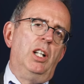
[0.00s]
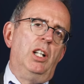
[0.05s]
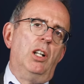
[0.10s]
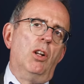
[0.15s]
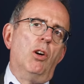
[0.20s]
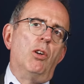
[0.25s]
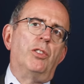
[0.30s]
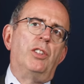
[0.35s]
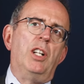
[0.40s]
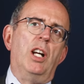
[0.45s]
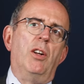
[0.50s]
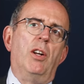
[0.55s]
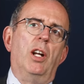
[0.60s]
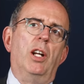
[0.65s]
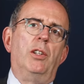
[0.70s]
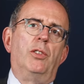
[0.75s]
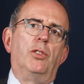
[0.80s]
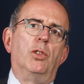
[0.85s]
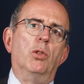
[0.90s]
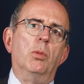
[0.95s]
lockdown,
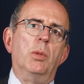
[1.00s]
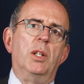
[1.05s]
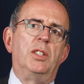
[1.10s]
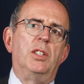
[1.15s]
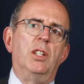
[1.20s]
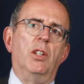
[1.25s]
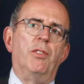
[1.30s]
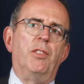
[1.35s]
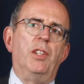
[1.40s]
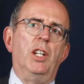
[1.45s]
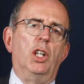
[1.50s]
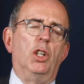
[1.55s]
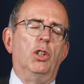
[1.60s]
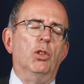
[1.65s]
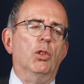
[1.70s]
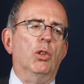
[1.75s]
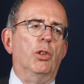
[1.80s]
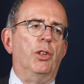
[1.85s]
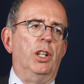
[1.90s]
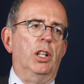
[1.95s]
I taught myself the
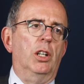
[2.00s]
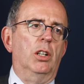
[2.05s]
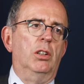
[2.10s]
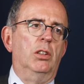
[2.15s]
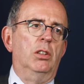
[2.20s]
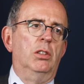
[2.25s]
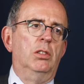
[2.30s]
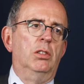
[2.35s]
accordion,